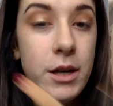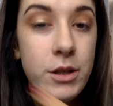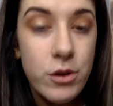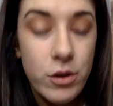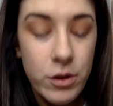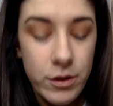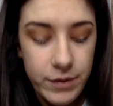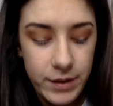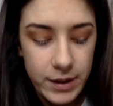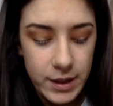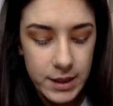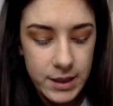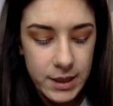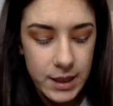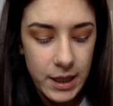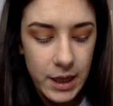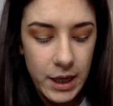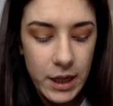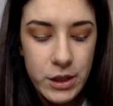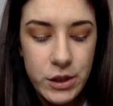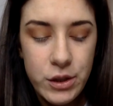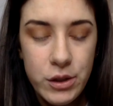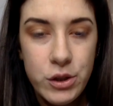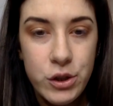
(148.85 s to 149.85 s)
I don't know if you can see
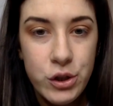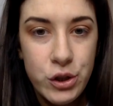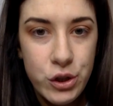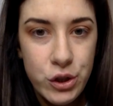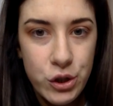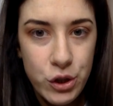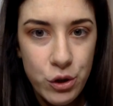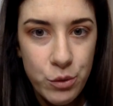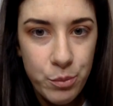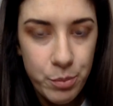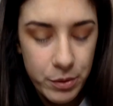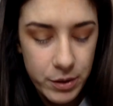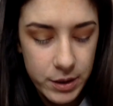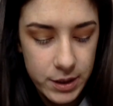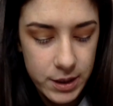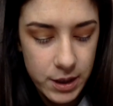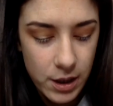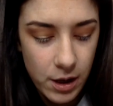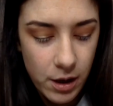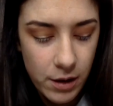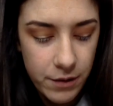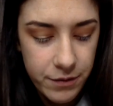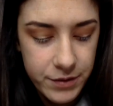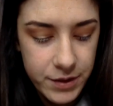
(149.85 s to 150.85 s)
it. It's super
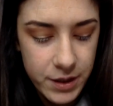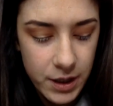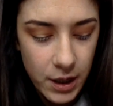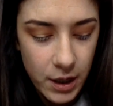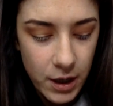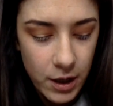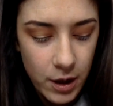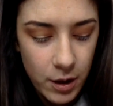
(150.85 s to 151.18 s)
soft,